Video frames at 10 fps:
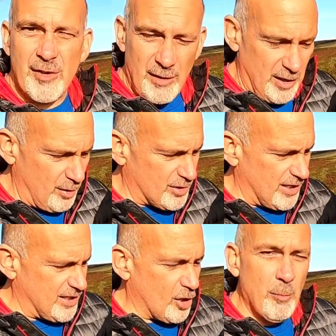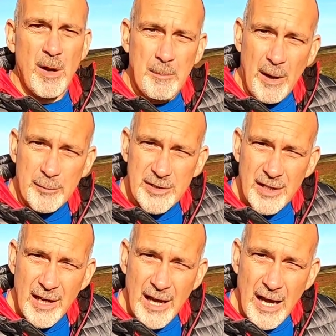I generally use these on my
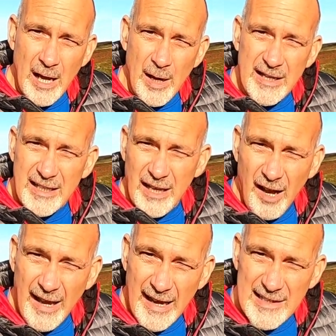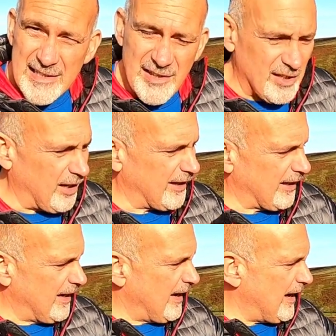boat and in kayaks and the
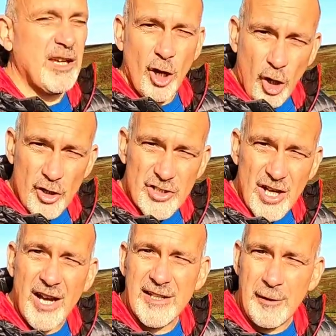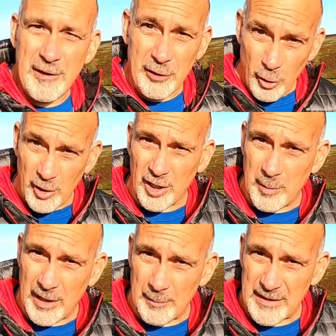like, because I know they're not
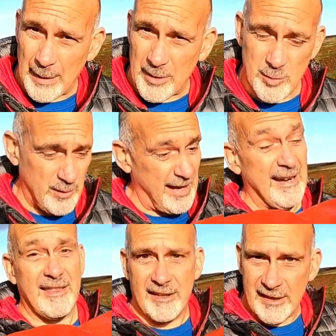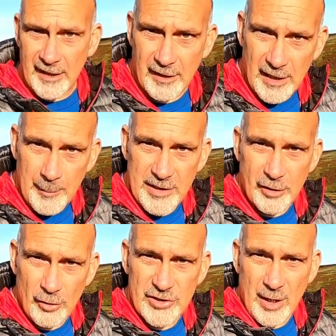going to become damaged with anything they're going to come
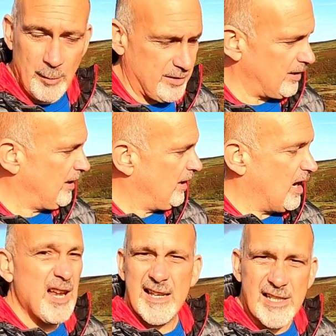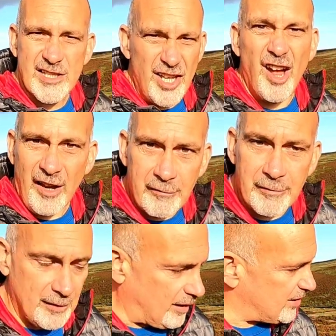into contact with, unless it's a
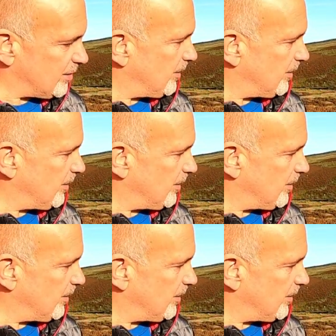knife, I